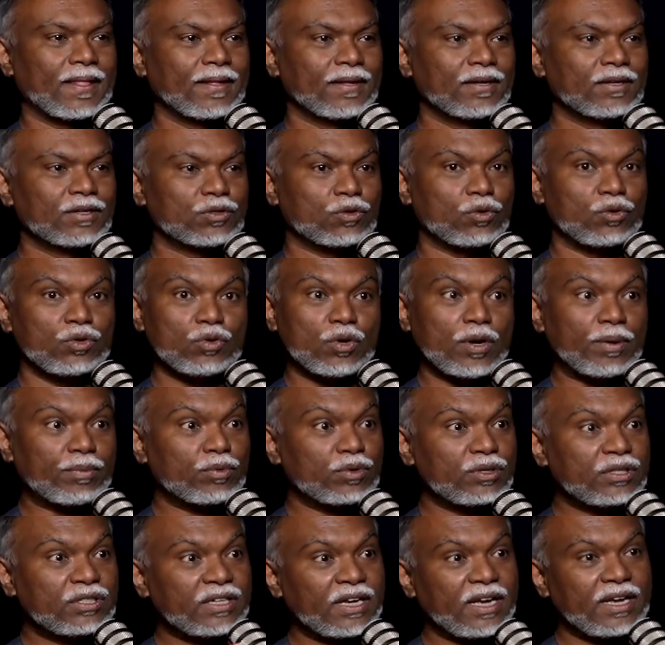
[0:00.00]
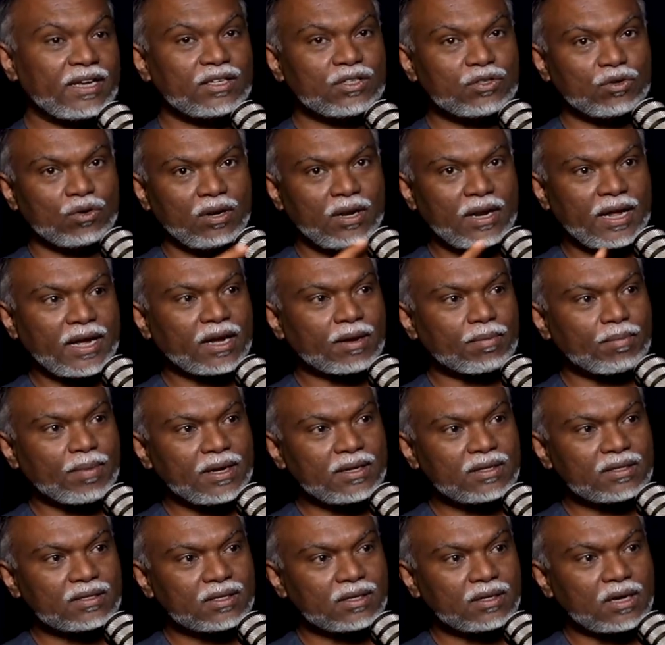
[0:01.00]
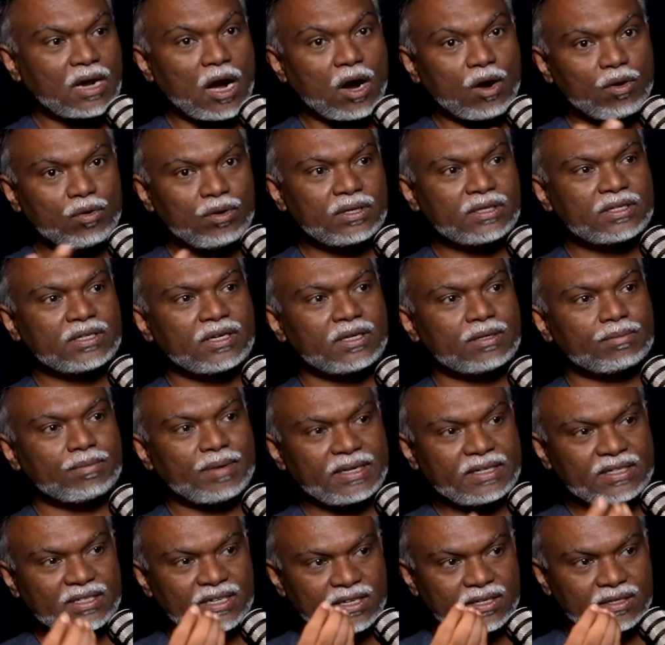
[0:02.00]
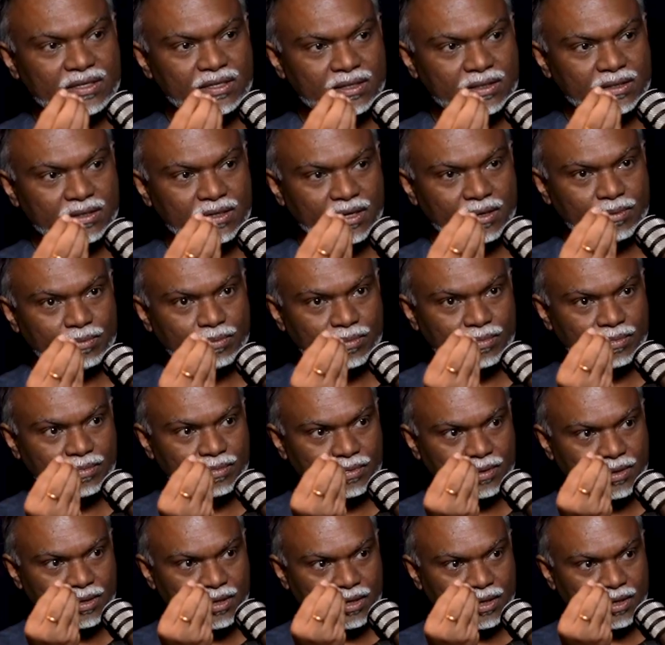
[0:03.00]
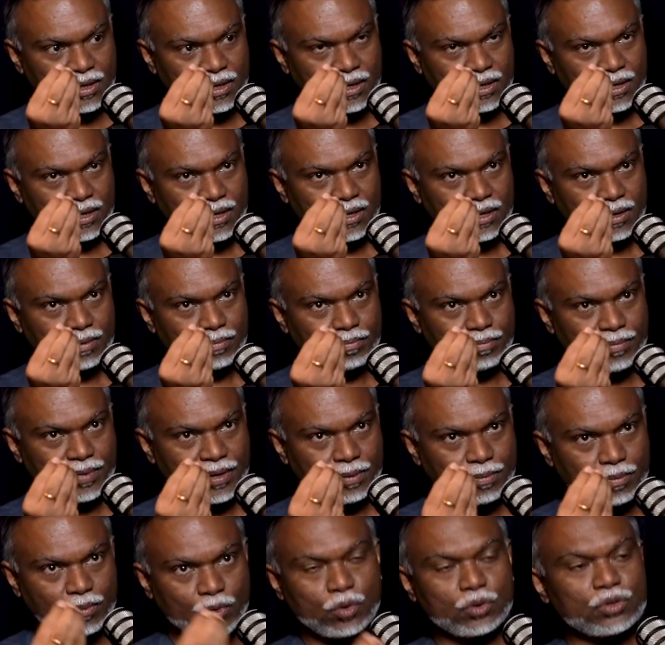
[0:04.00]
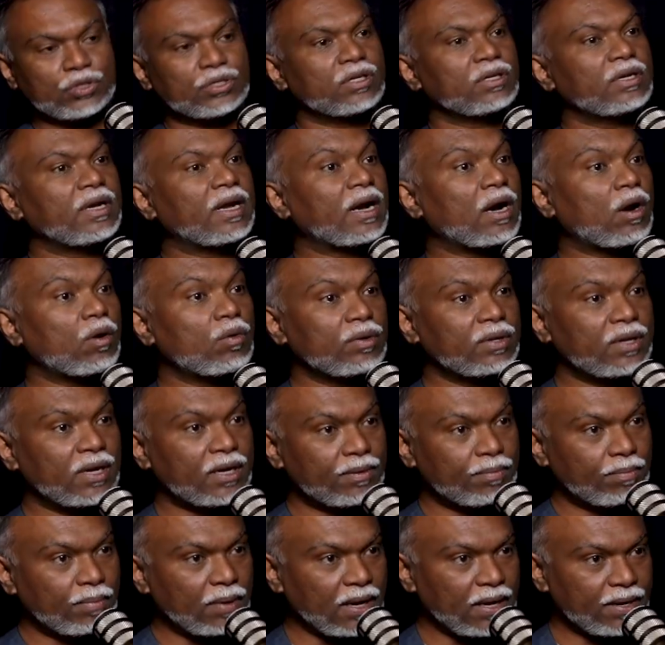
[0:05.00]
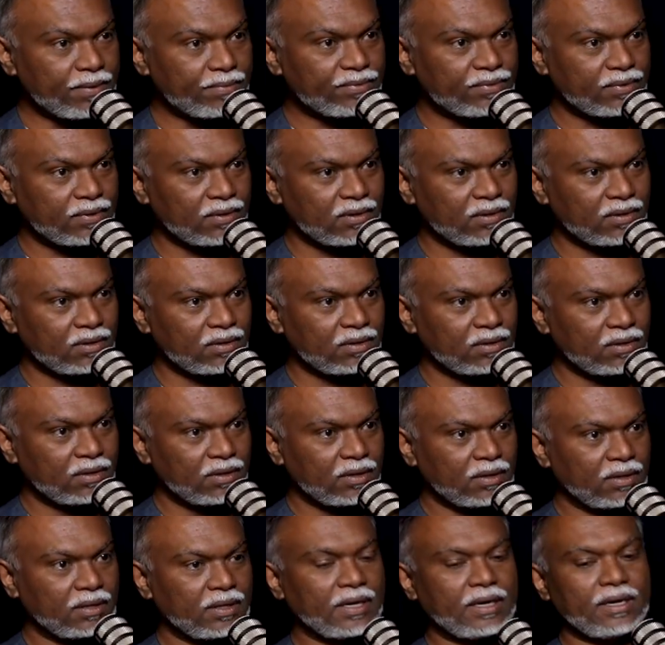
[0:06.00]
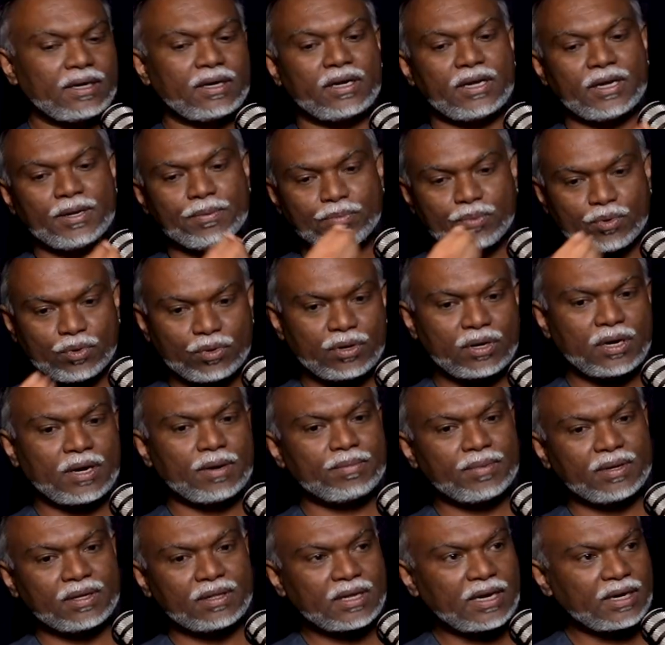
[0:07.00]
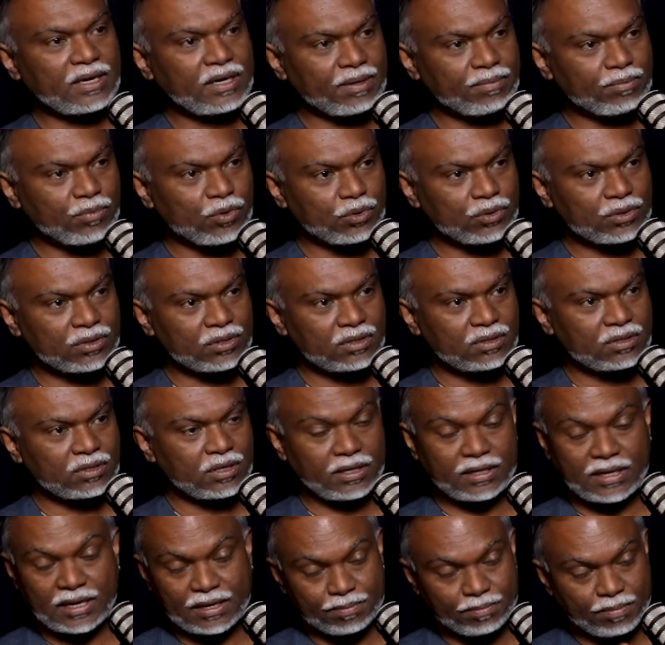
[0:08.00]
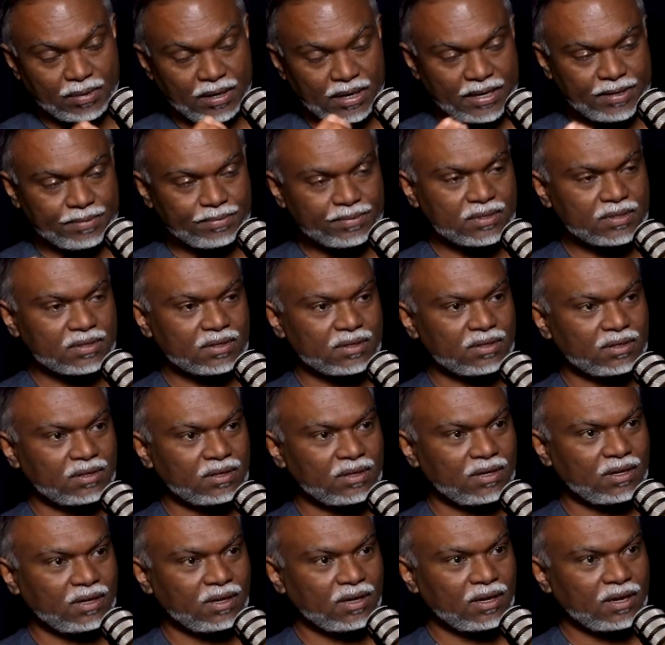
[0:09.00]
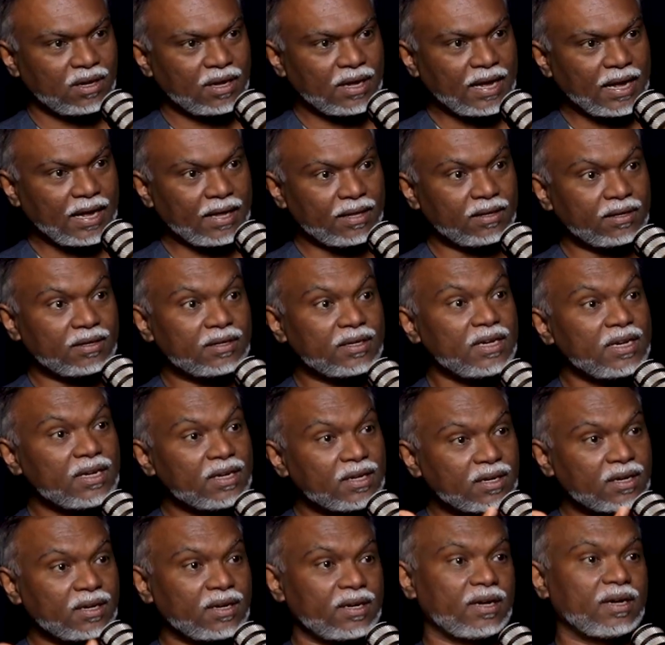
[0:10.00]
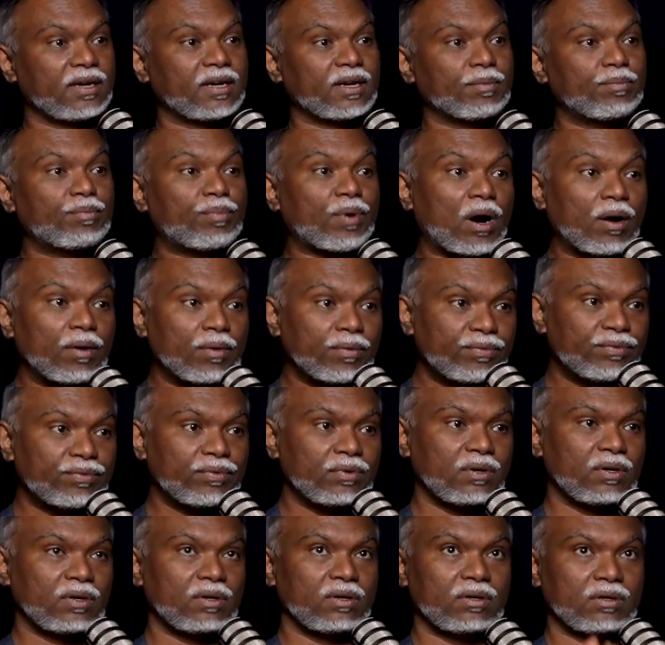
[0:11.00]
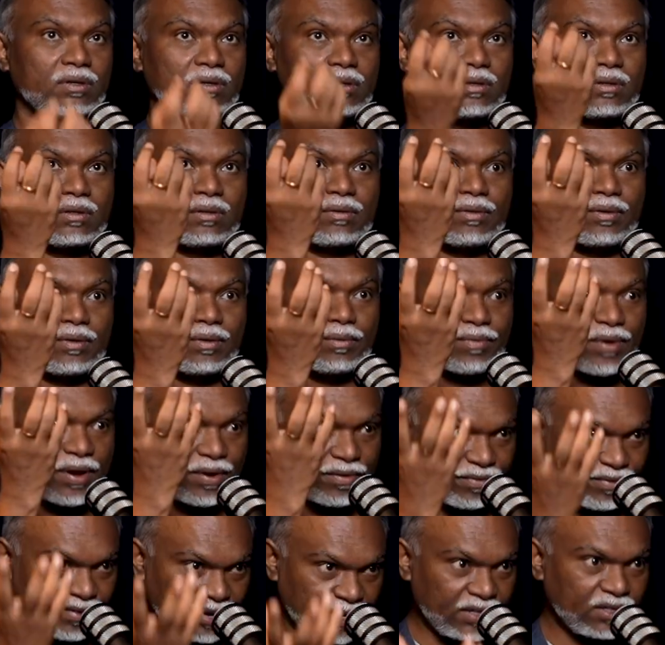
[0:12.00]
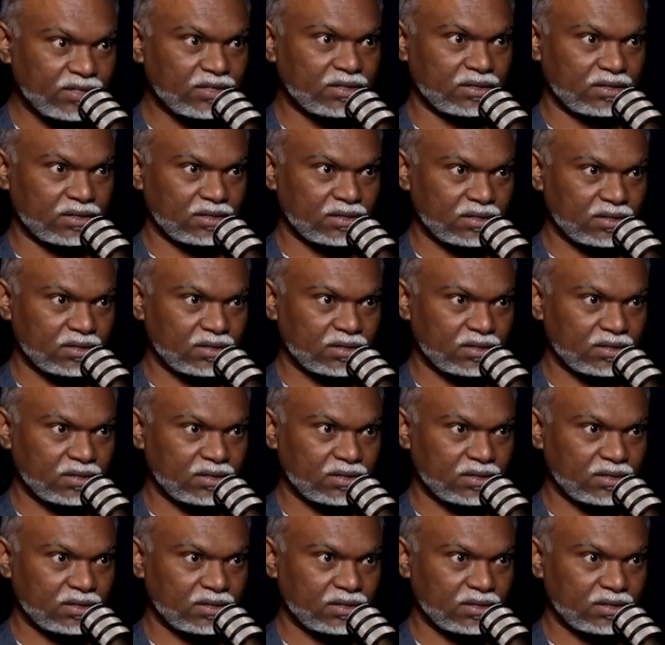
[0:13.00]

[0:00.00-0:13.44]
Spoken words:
So you have to change your lack mindset. How will change? By changing the emotion around that belief, then deprogramming that emotion, that beliefs, and recreate a powerful vibrational